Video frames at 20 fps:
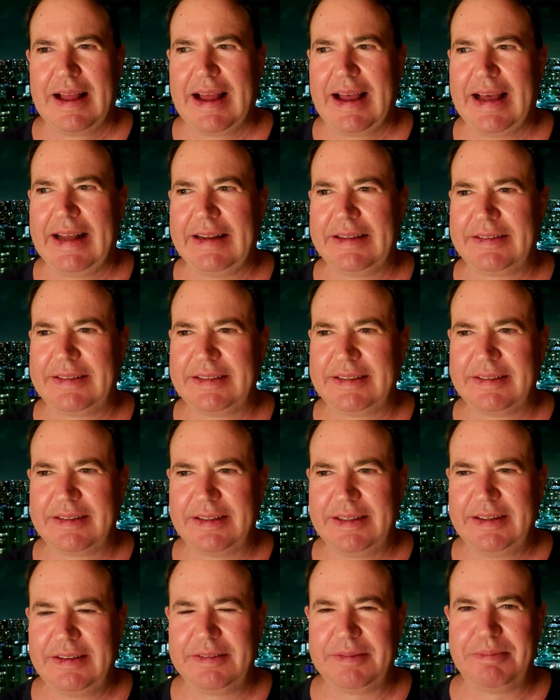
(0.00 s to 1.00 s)
and it's these
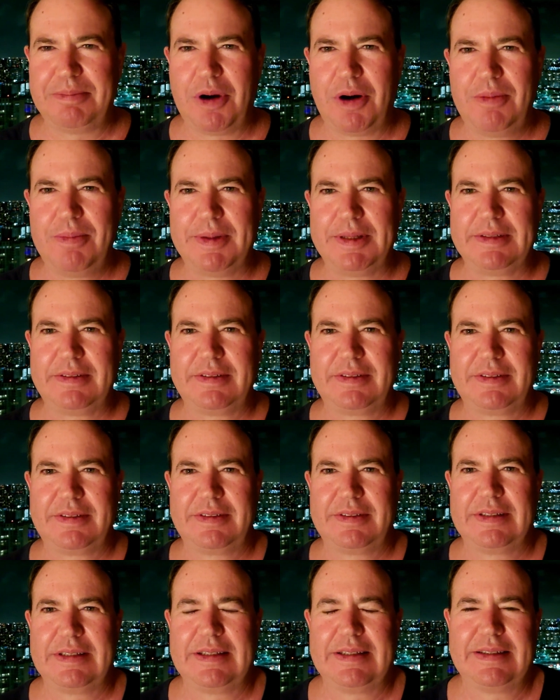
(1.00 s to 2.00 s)
little moments
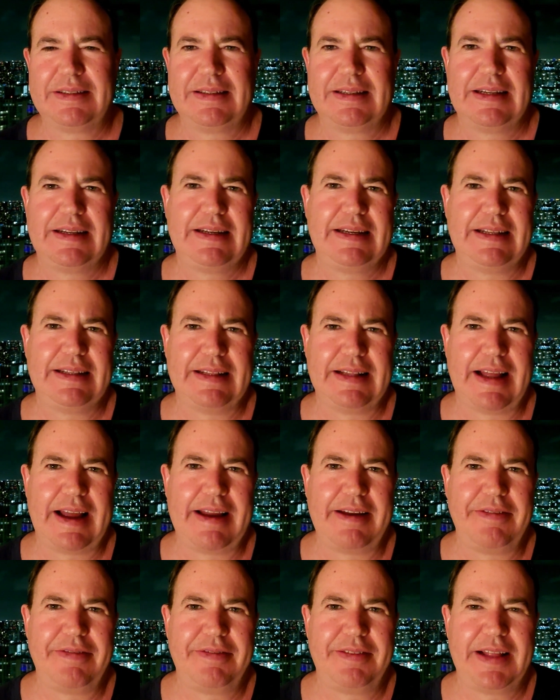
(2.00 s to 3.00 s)
in
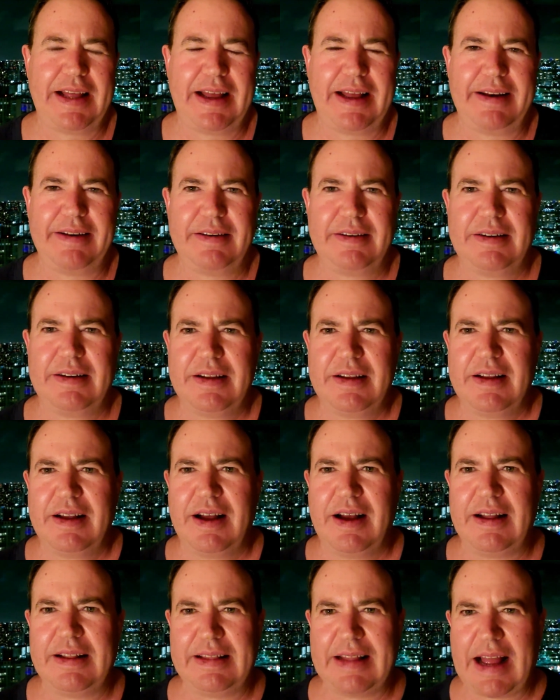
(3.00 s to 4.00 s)
life that
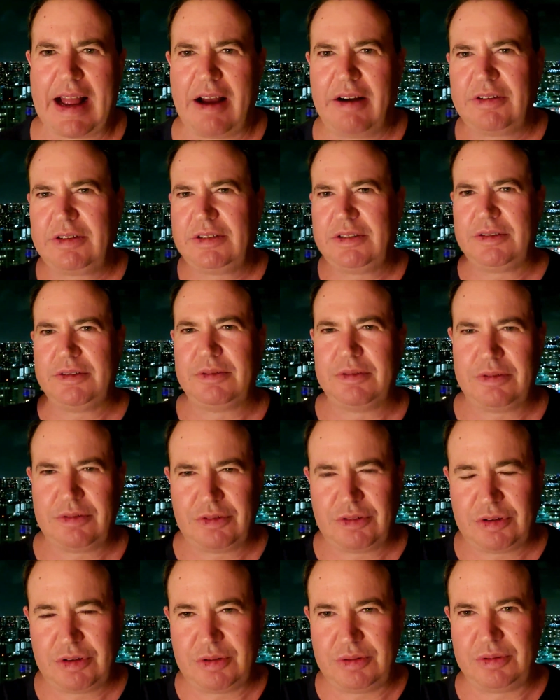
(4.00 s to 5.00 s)
allow you
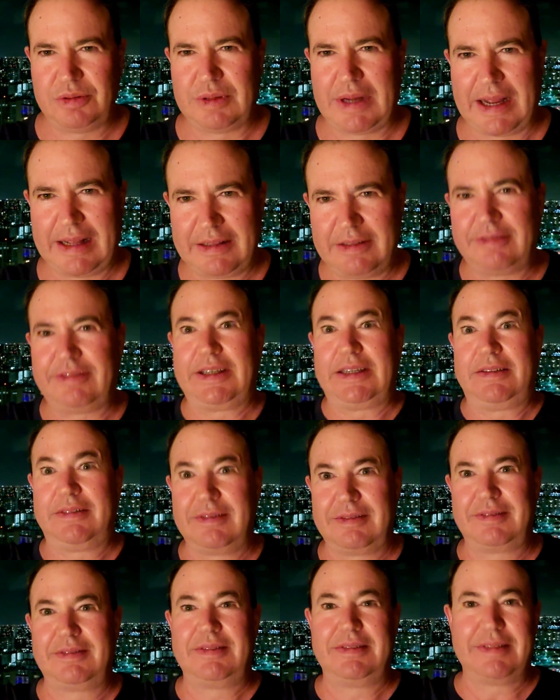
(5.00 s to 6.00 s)
to elevate.
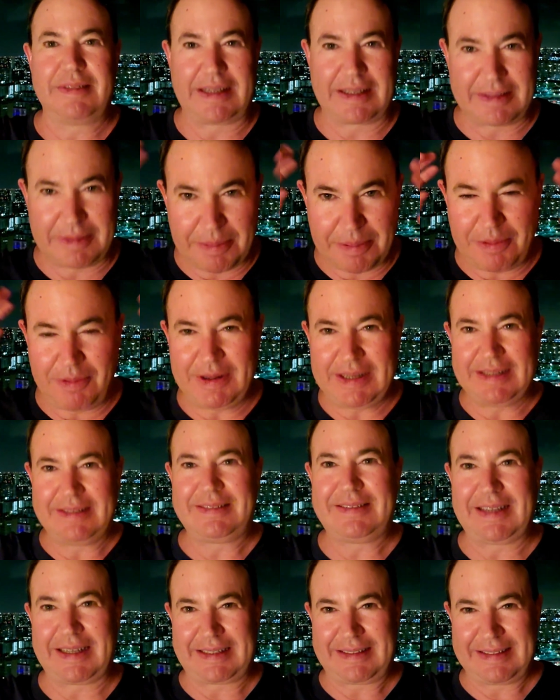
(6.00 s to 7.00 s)
Like the point
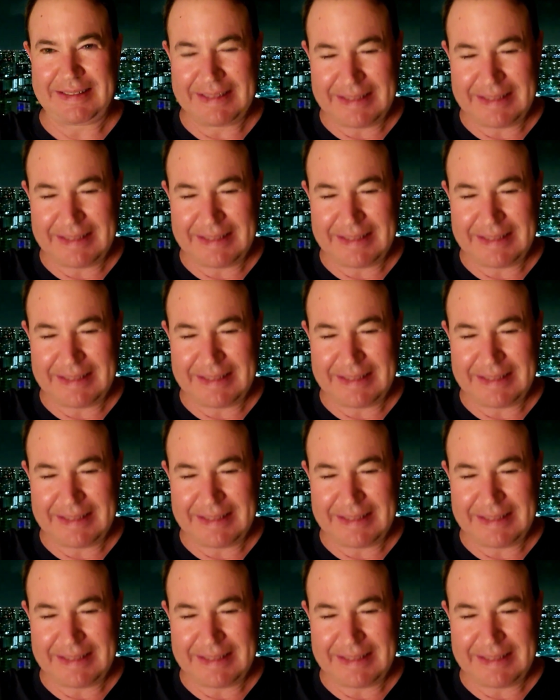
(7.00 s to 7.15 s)
is, like